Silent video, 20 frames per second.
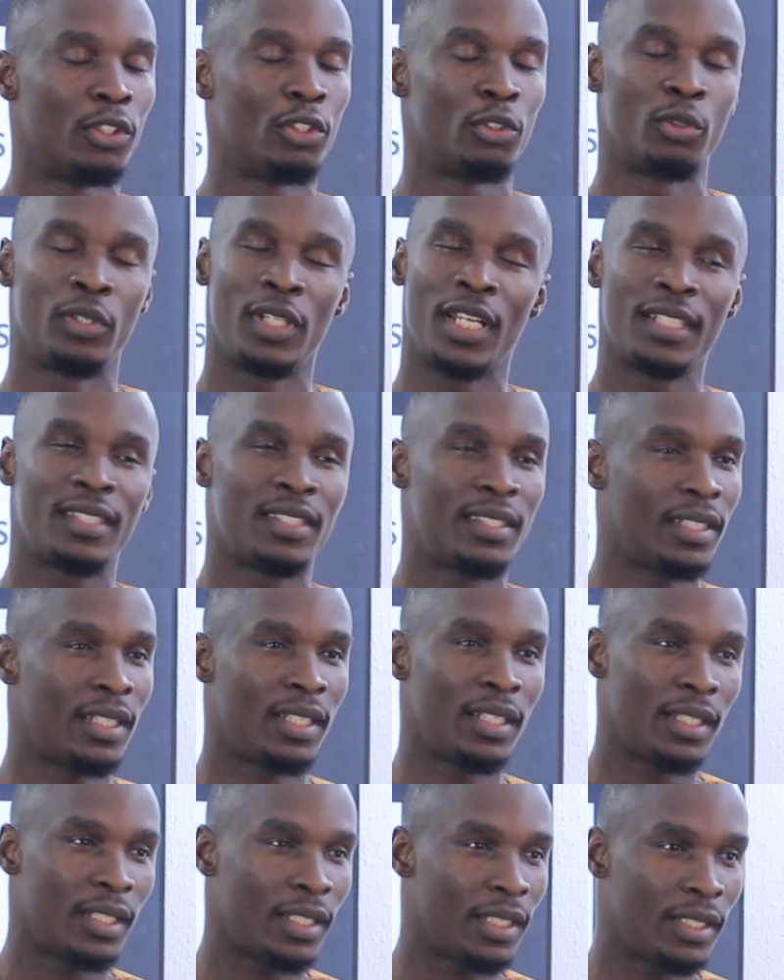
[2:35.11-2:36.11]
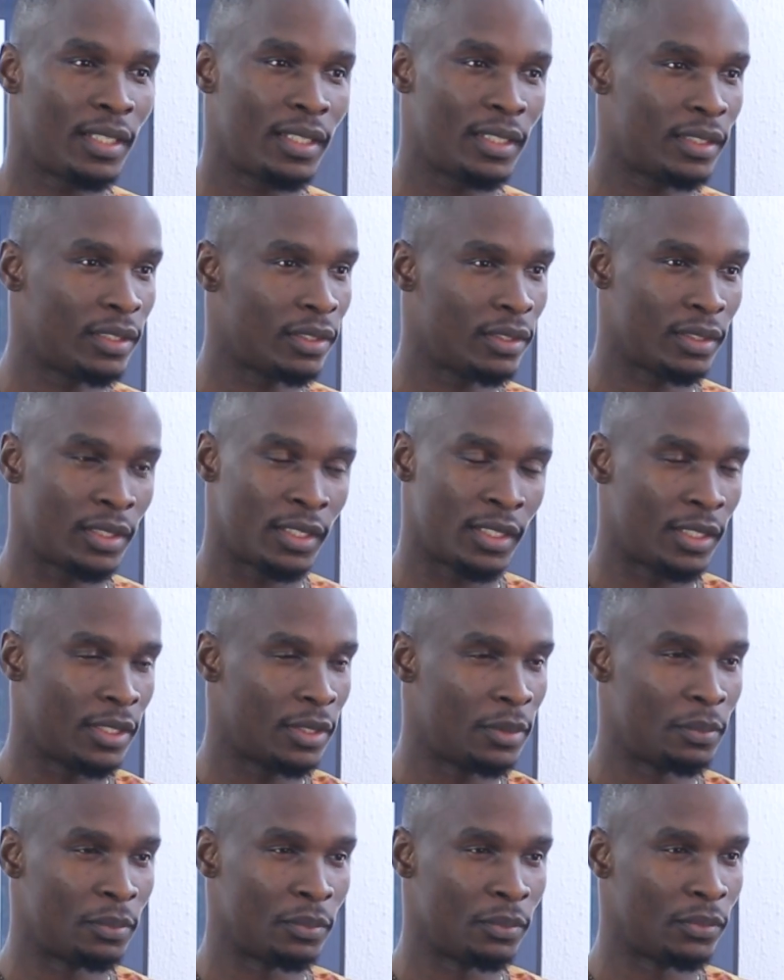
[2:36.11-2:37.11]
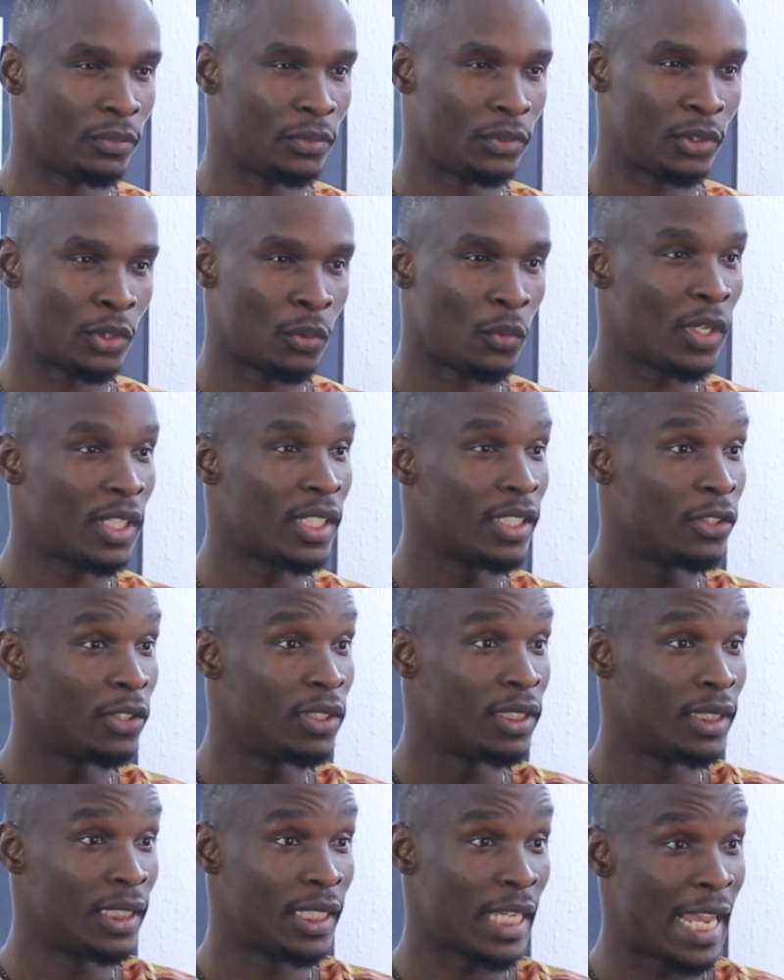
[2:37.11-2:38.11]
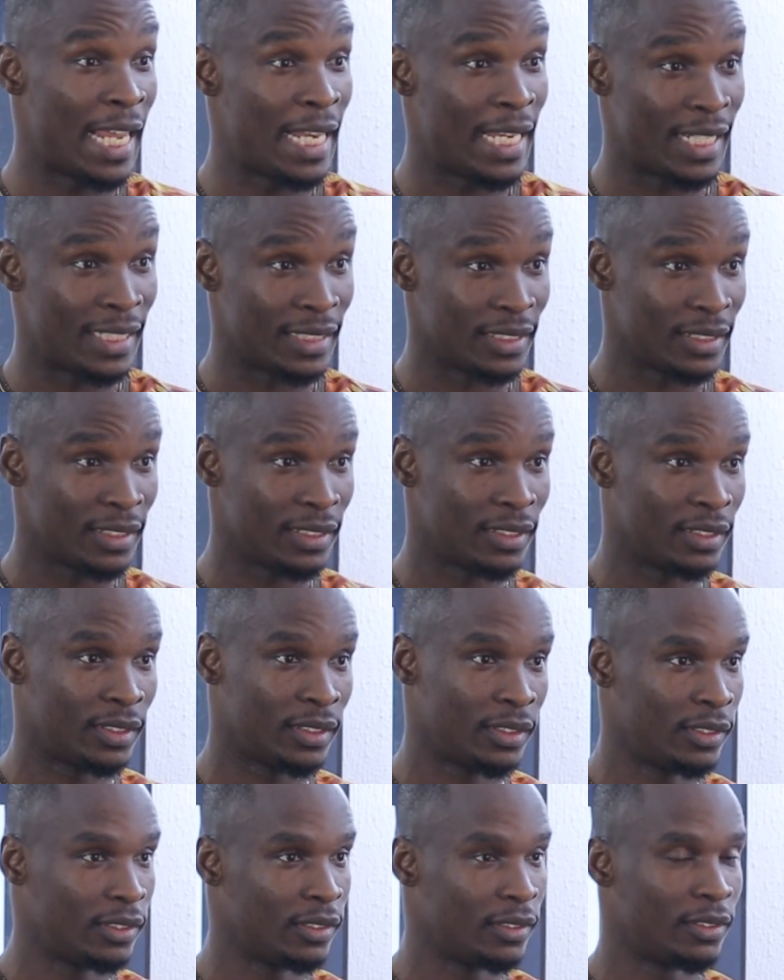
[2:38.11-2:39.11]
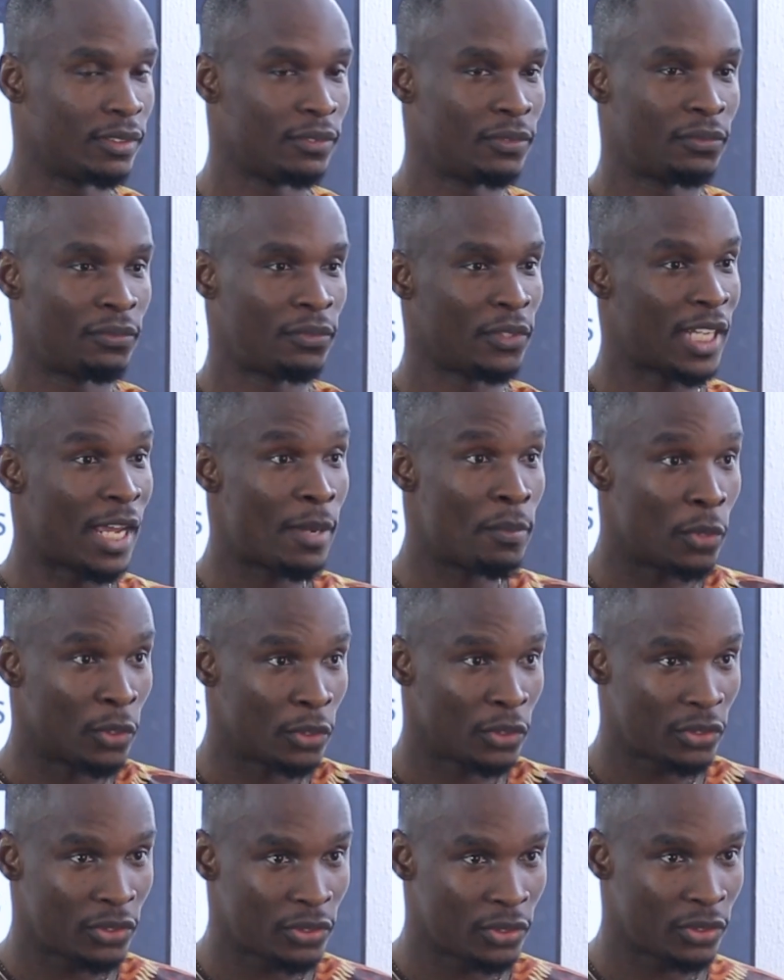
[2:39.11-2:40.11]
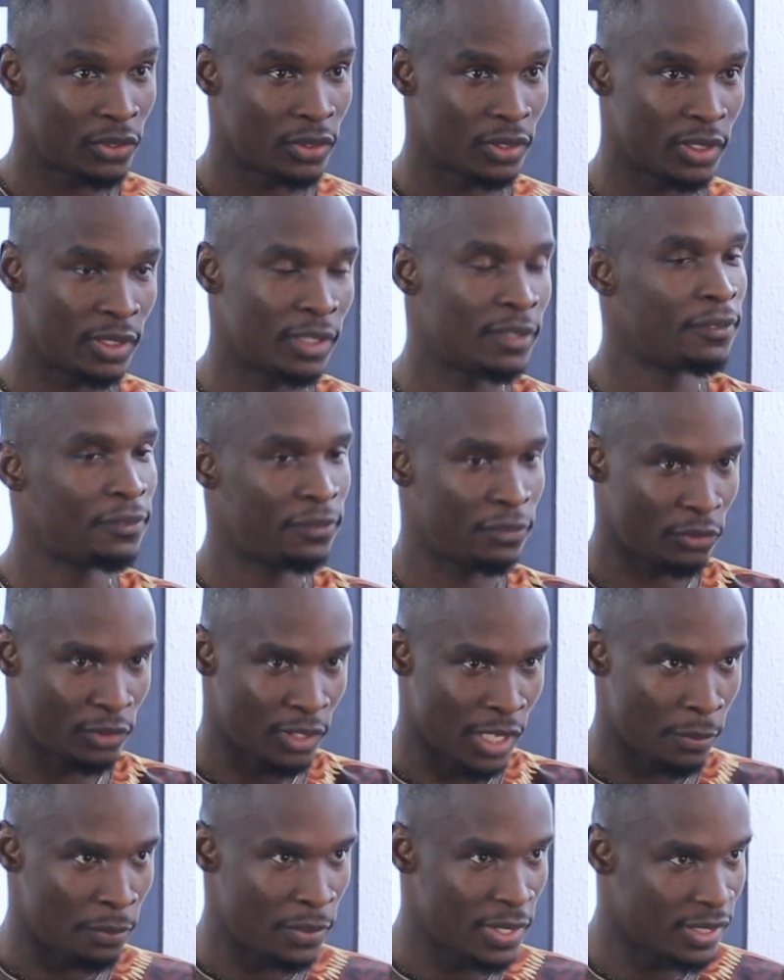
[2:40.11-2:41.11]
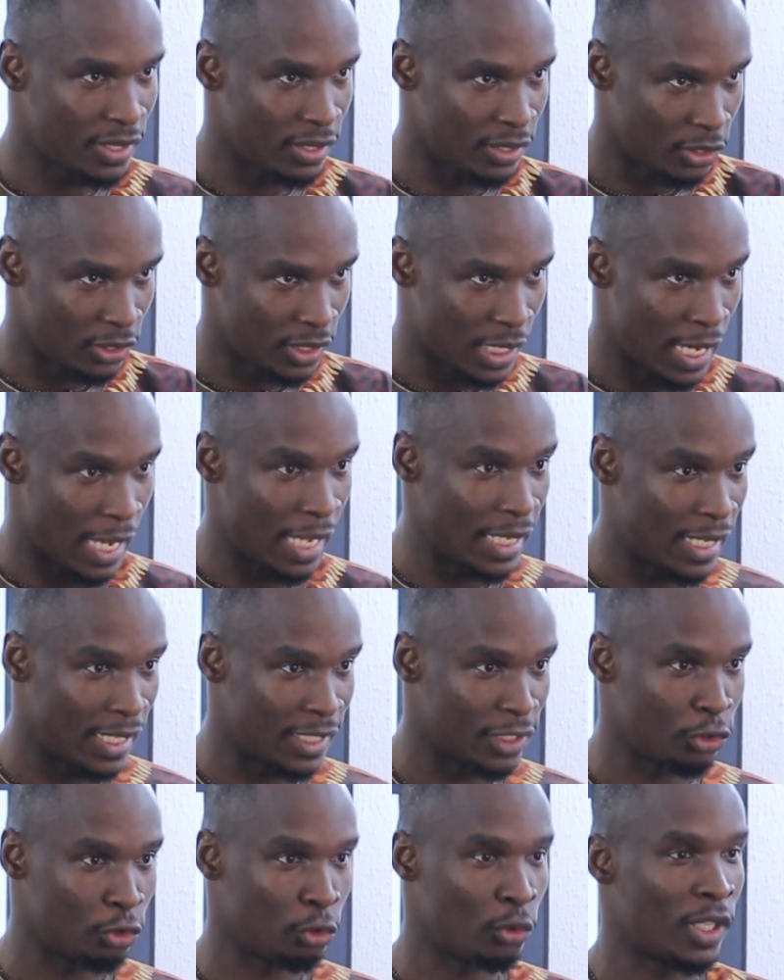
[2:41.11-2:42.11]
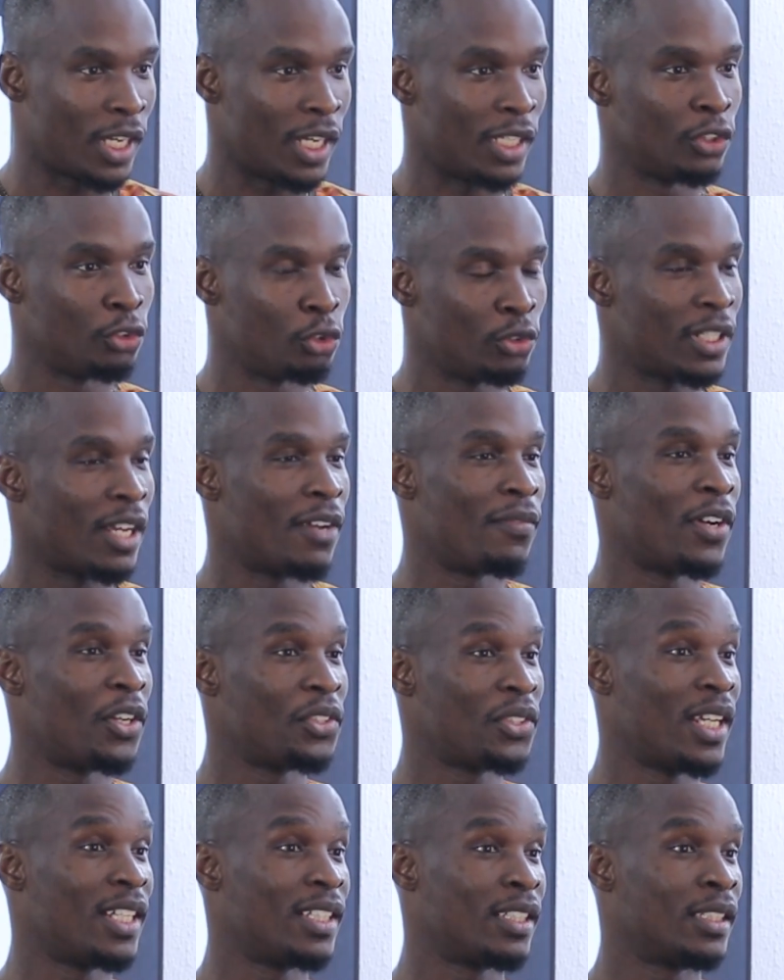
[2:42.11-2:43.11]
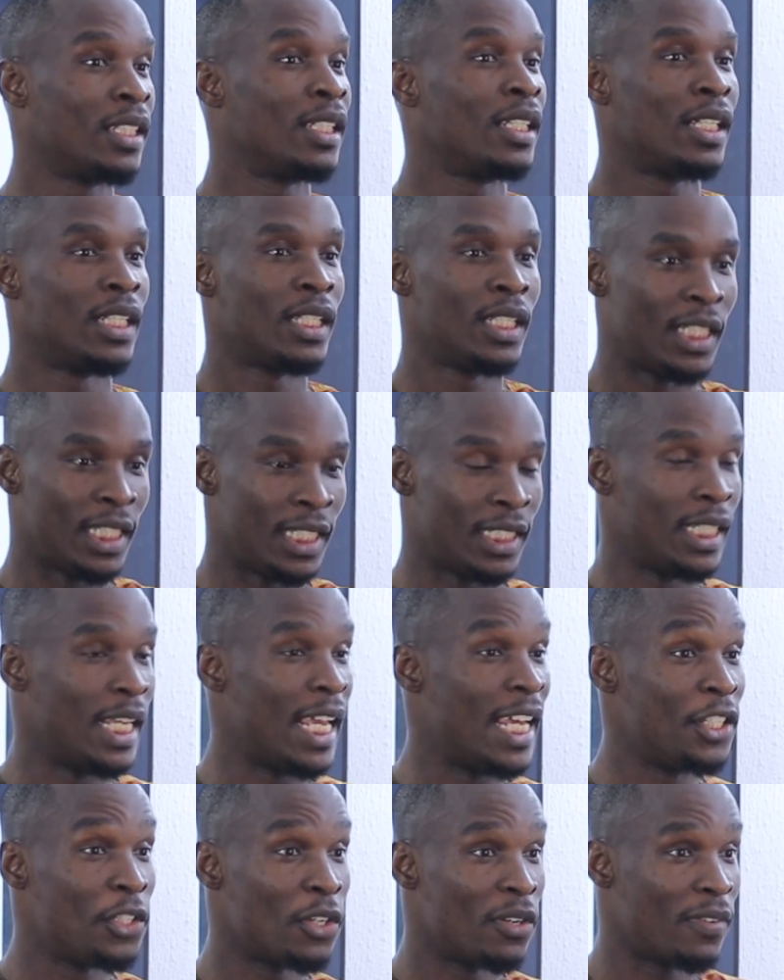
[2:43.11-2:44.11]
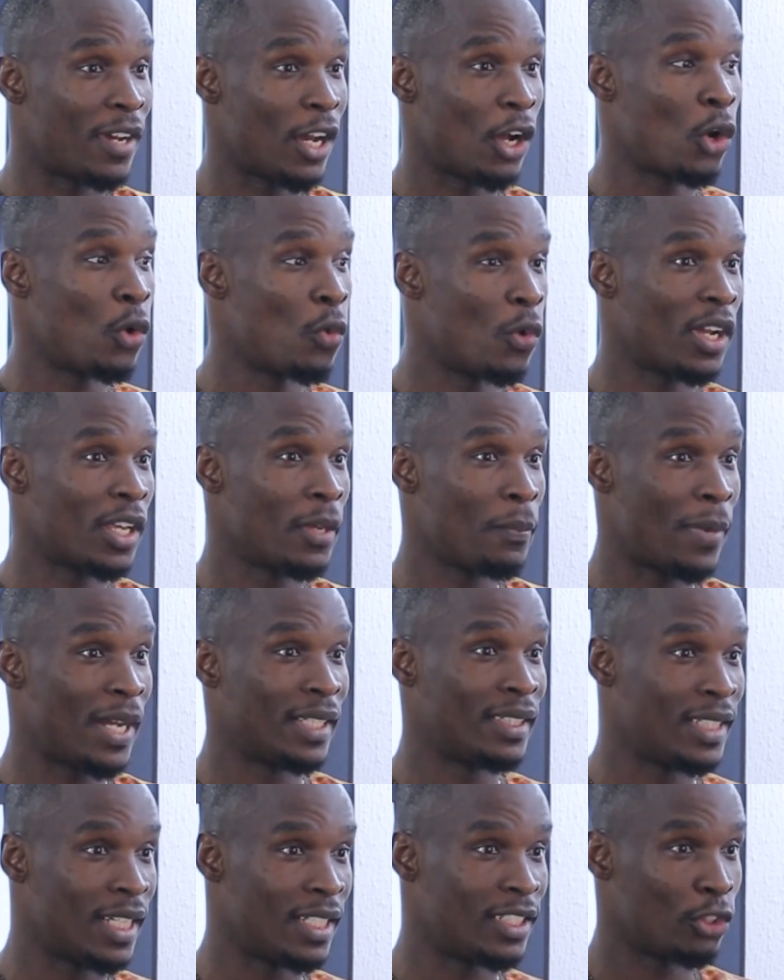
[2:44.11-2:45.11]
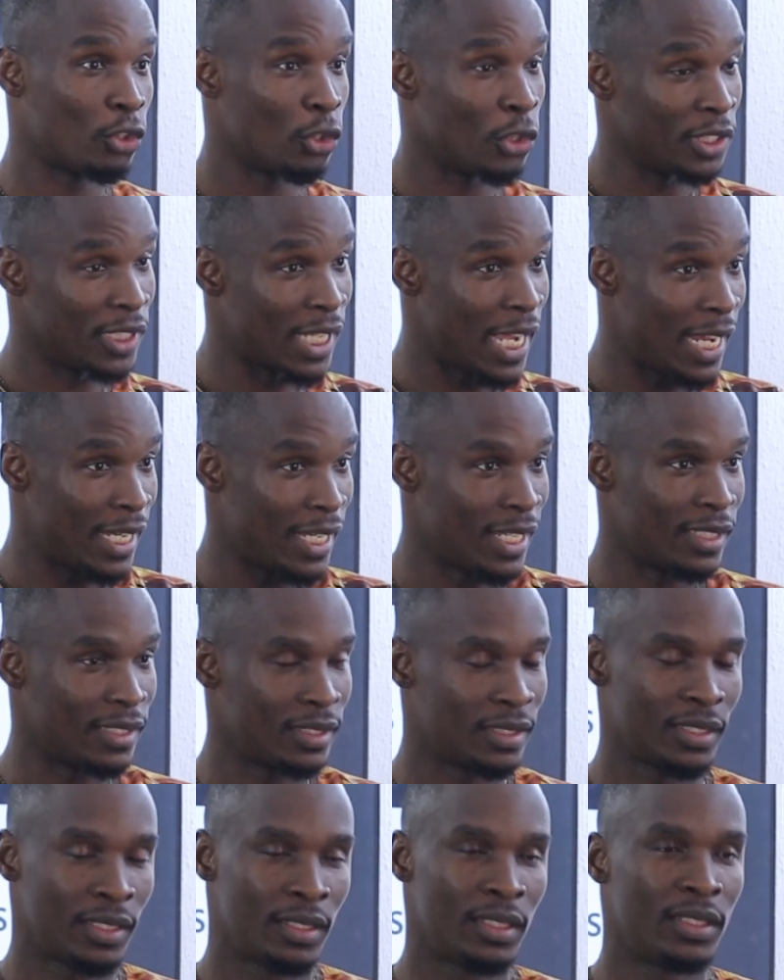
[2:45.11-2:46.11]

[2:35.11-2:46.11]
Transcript: So let's say you're working on the island. For that month, if you are based on the island, you can use our vouchers in any of our co-working partners on the island.